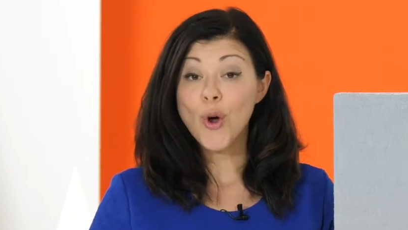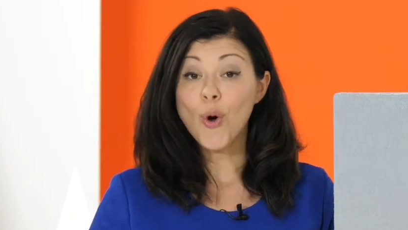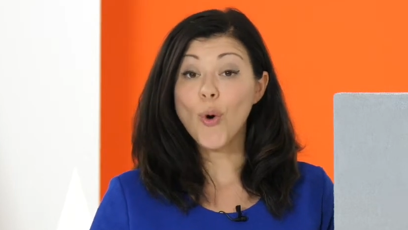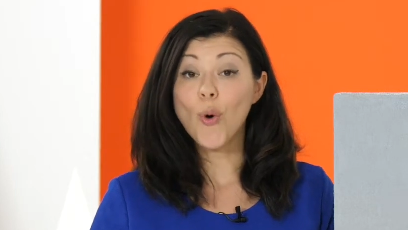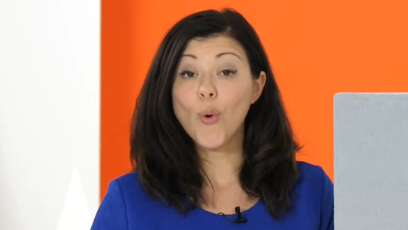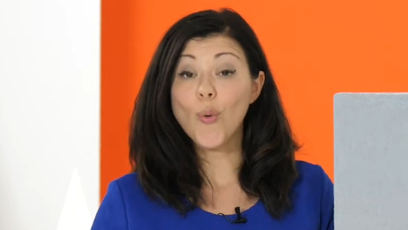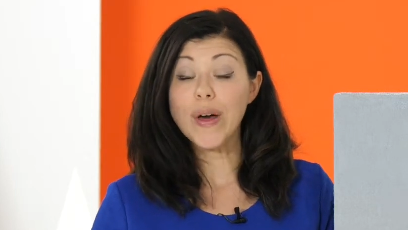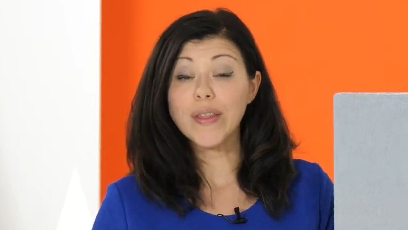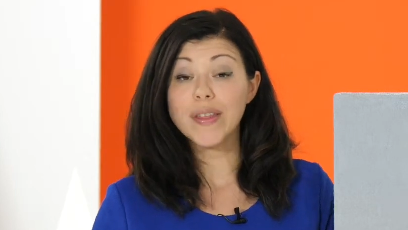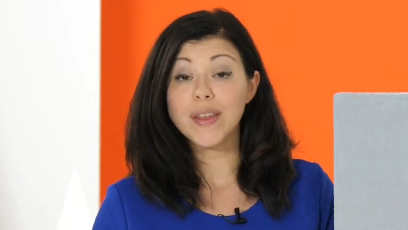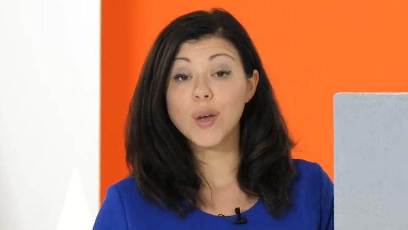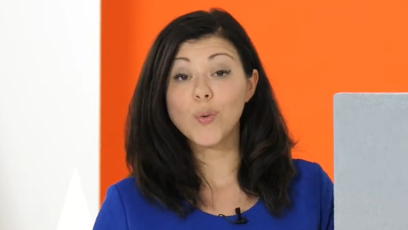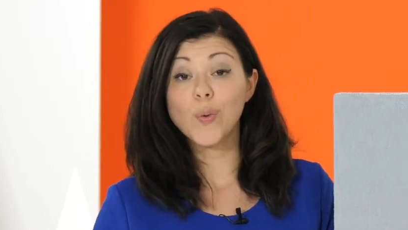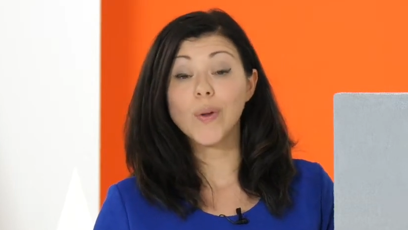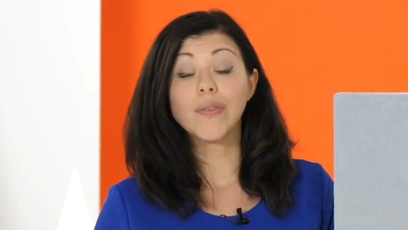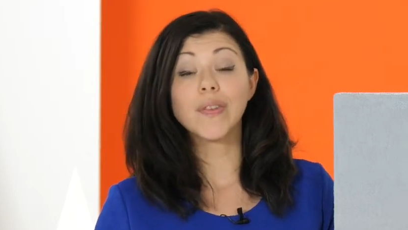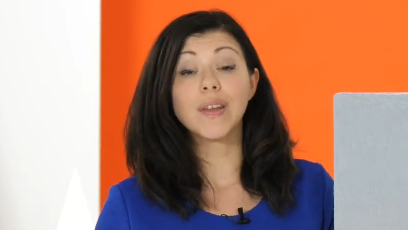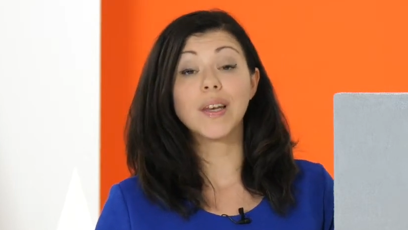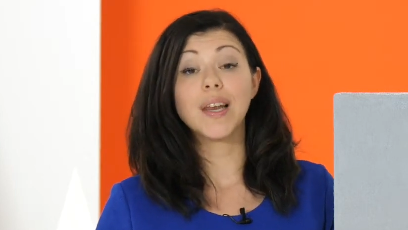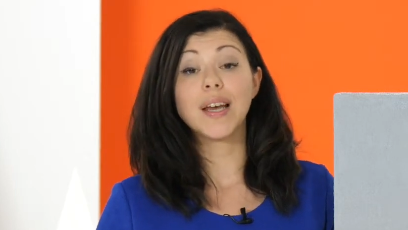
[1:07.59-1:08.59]
or whether you
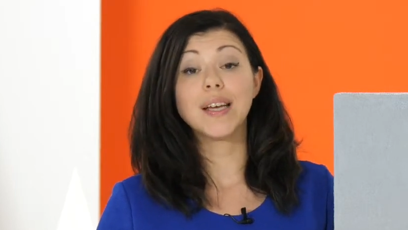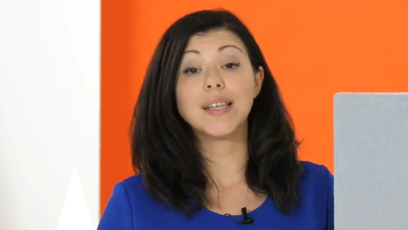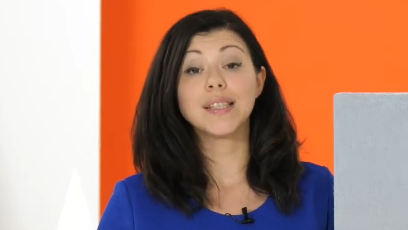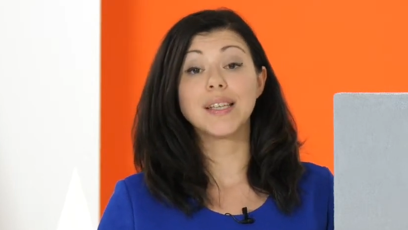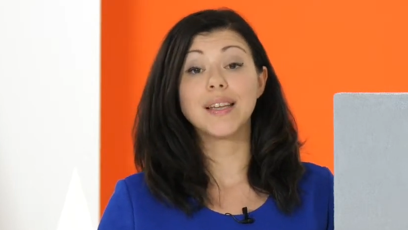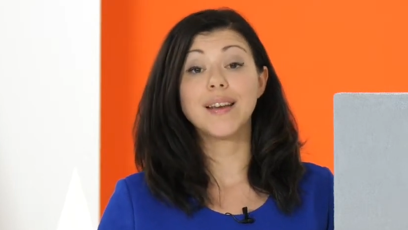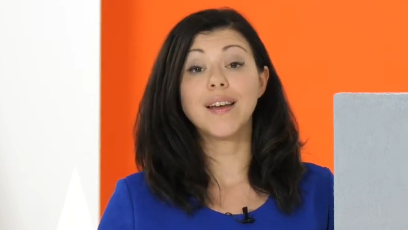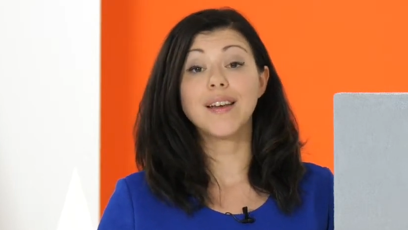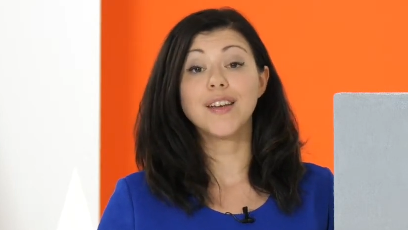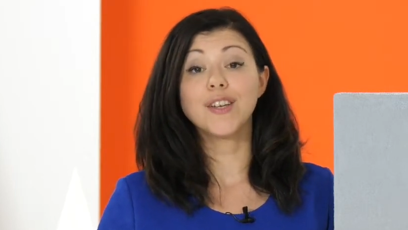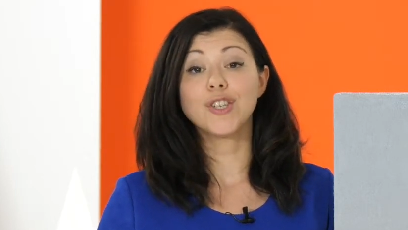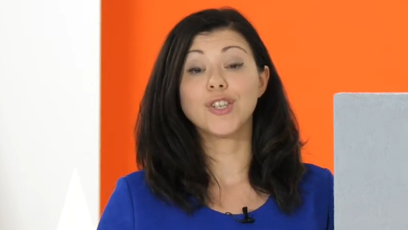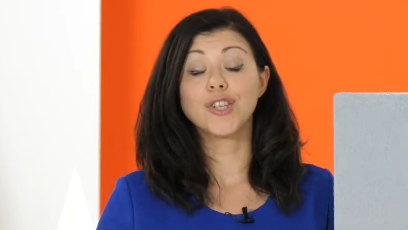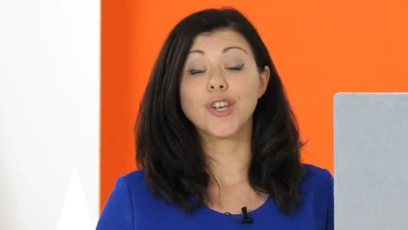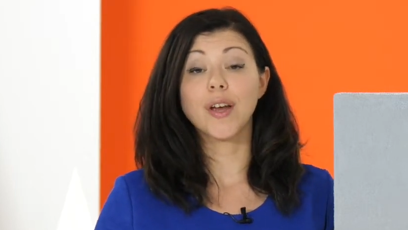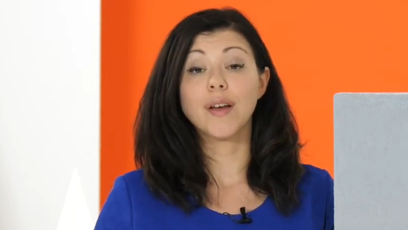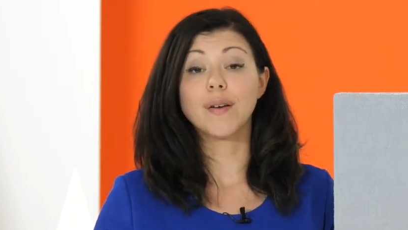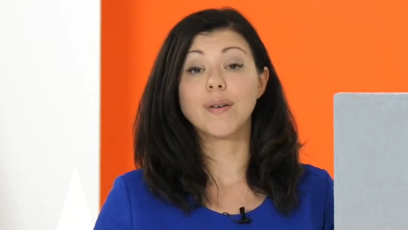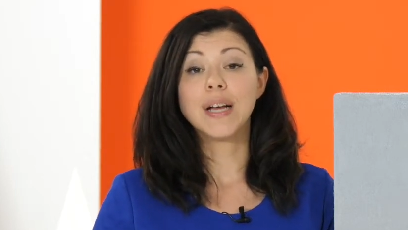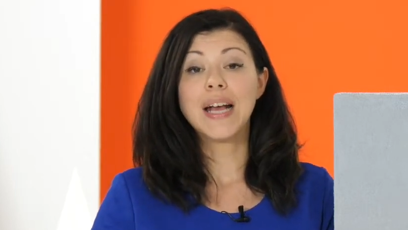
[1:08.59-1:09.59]
want the laser light
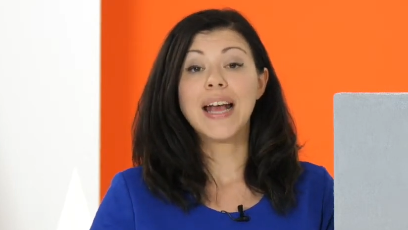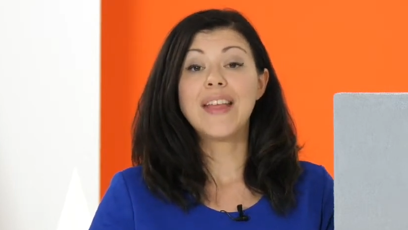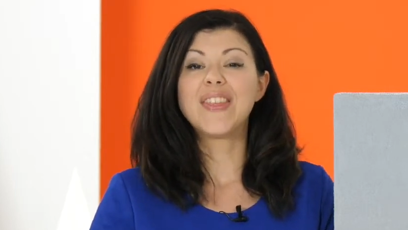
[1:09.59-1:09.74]
show,